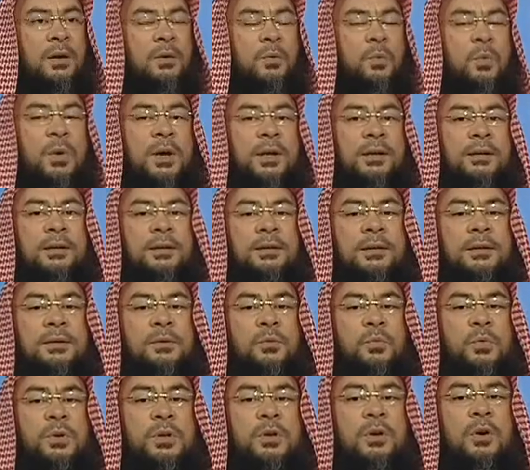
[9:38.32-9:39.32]
Well,
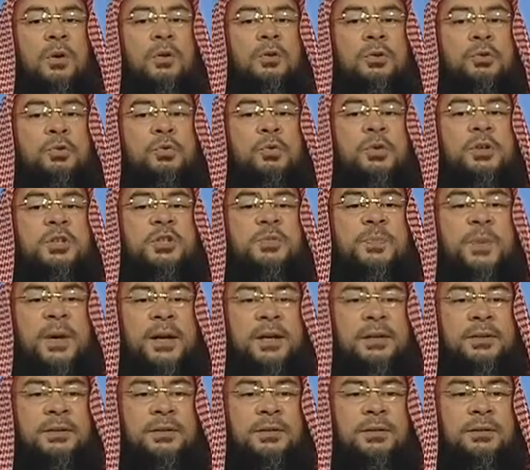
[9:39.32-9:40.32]
with all due
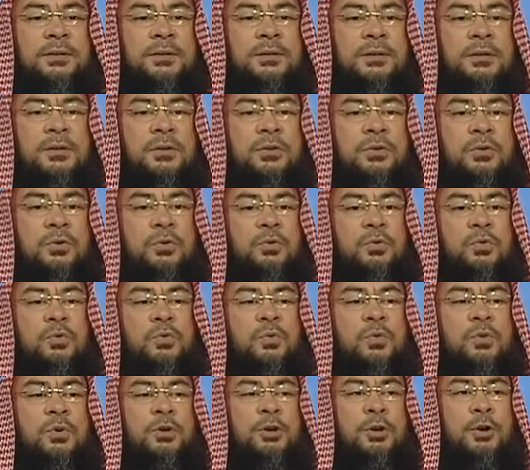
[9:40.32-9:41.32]
respect
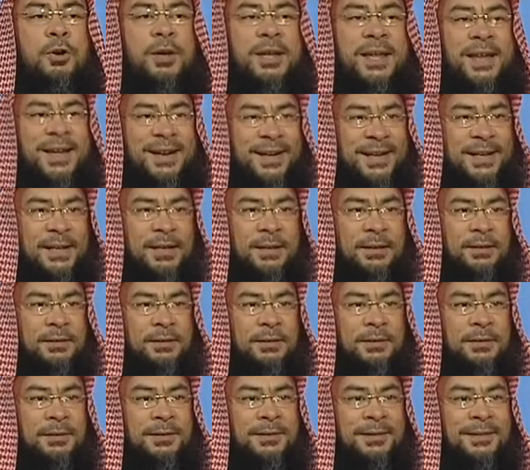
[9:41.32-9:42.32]
to your hearing,
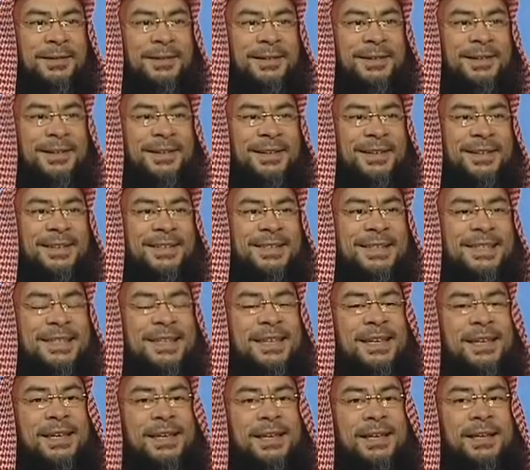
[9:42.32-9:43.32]

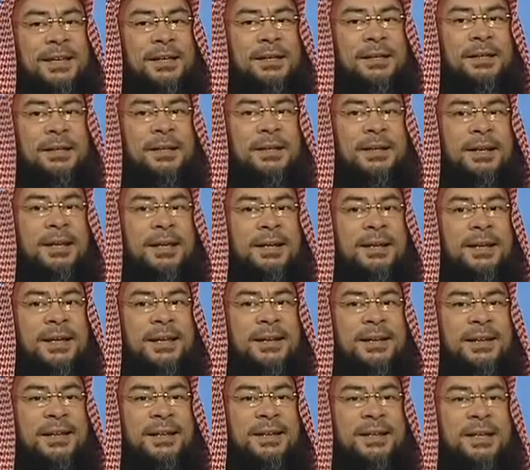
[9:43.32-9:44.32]
see, in, in,
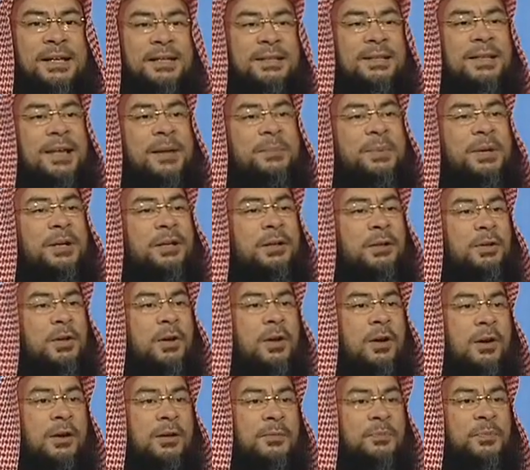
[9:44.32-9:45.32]
in Islamic
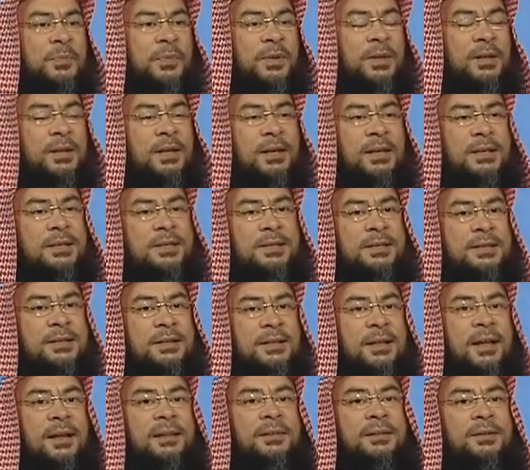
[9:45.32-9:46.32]
law, it's
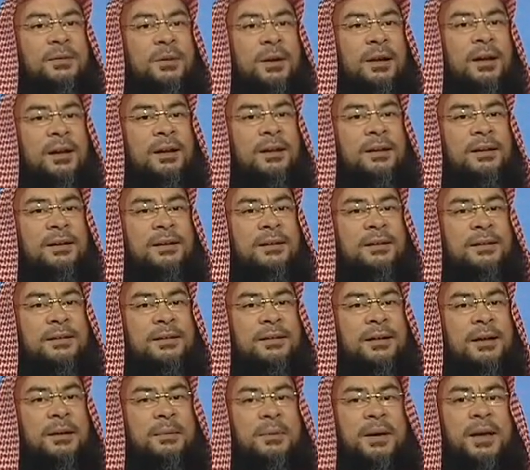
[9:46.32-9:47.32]
not
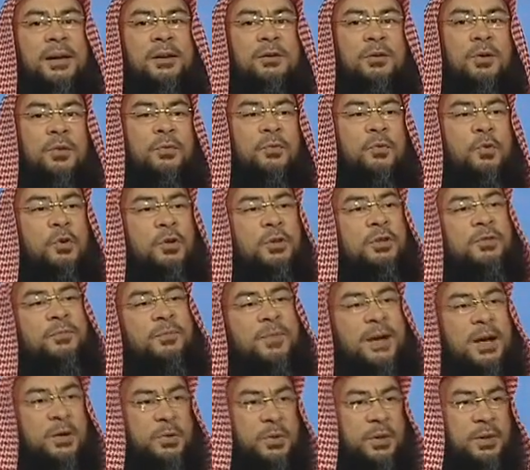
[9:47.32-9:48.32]
a matter of word of
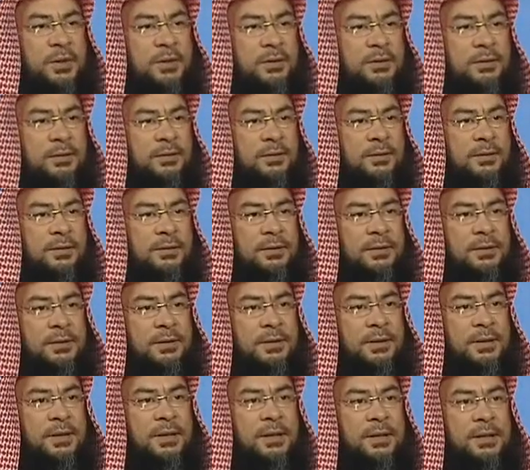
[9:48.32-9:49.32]
mouth.
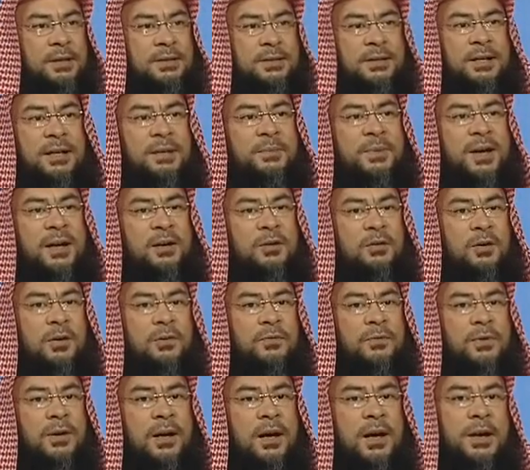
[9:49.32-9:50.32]
It's not a matter
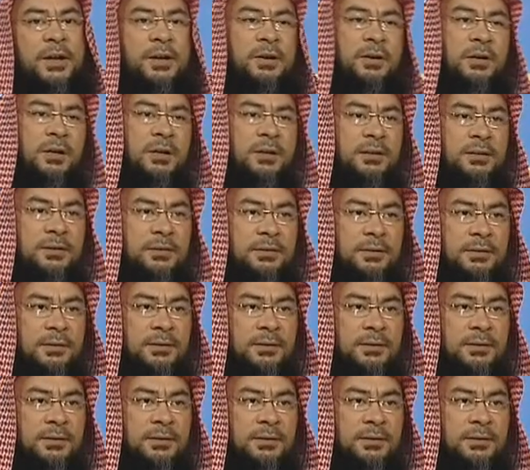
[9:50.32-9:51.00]
of I heard.